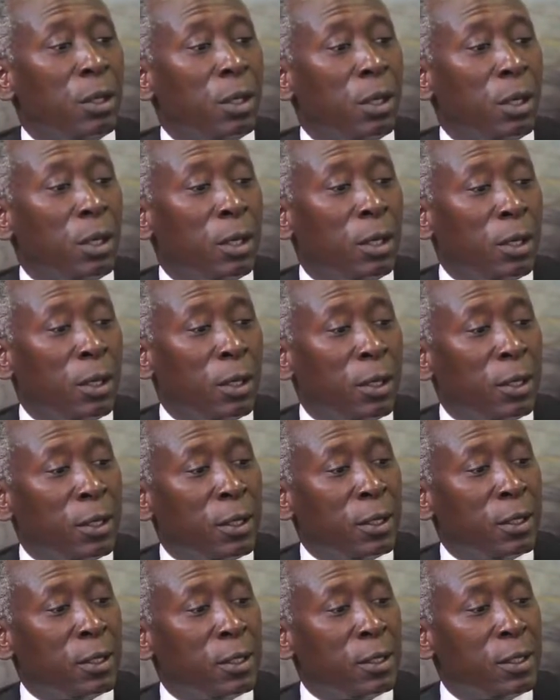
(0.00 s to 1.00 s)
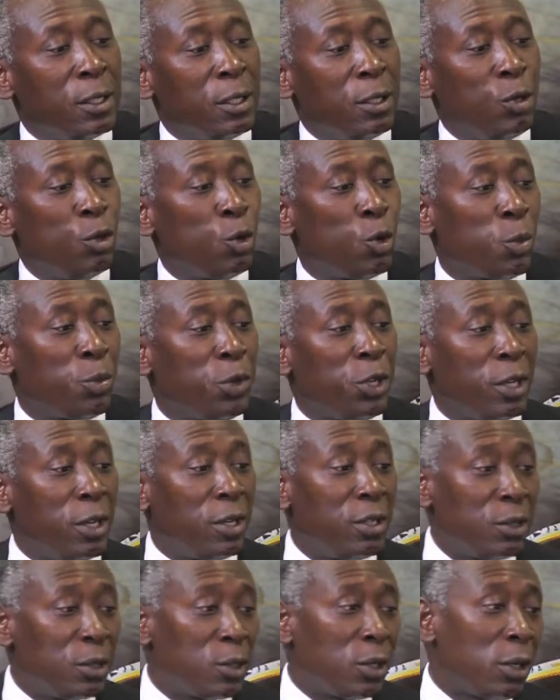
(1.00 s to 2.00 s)
The
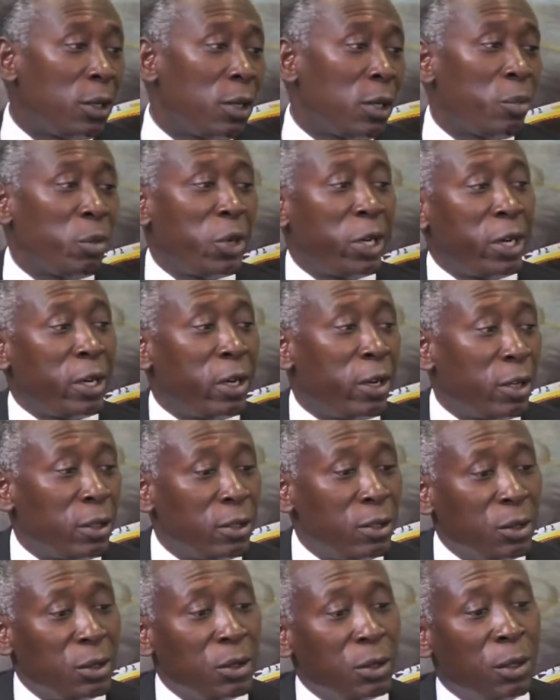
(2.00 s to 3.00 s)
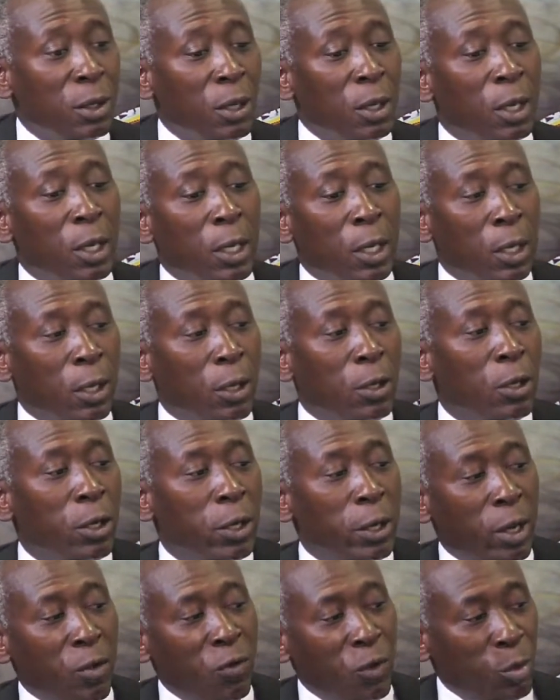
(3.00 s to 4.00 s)
Europeans and Americans,
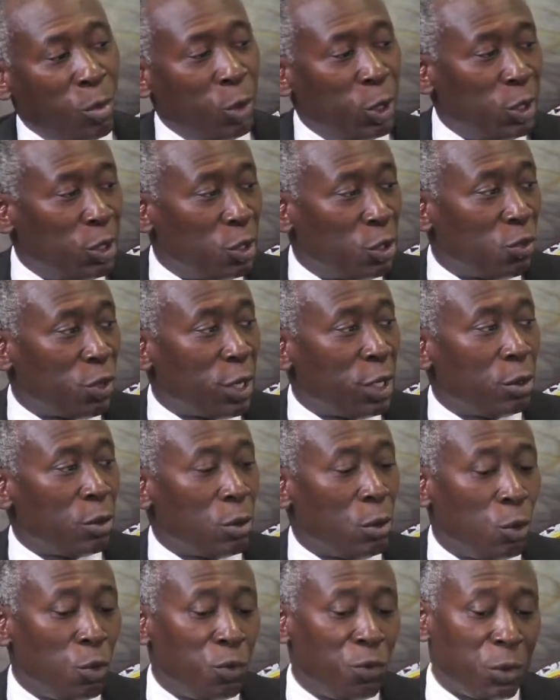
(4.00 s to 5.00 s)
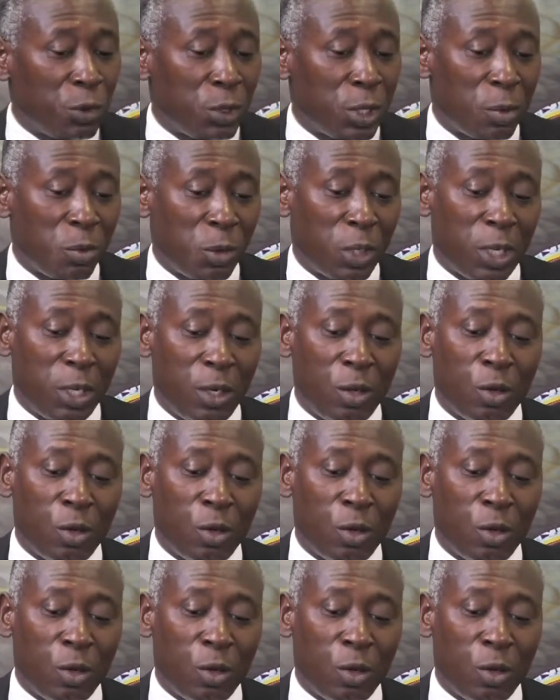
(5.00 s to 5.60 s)
everybody is trying to look for some kind